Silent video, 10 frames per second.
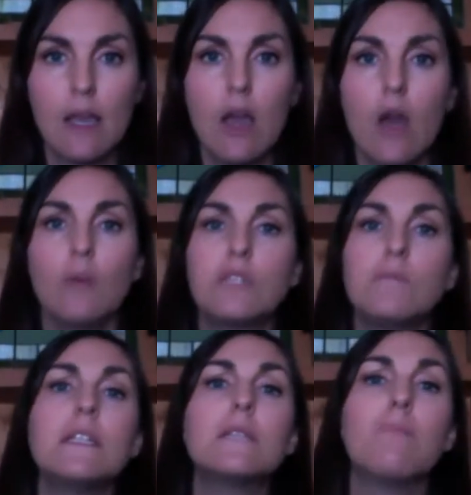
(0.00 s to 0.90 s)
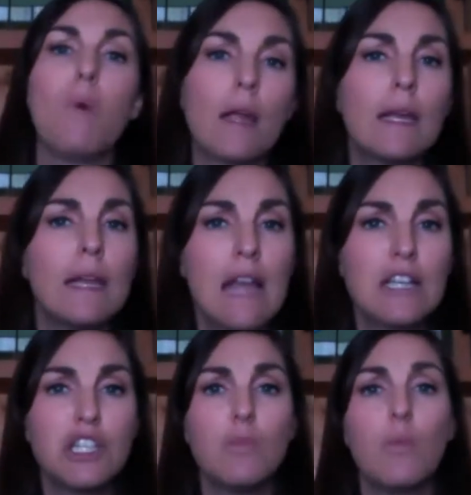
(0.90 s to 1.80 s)
which means more
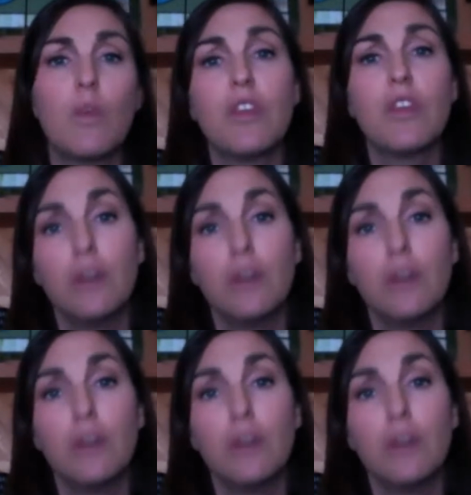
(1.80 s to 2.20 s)
connection with you.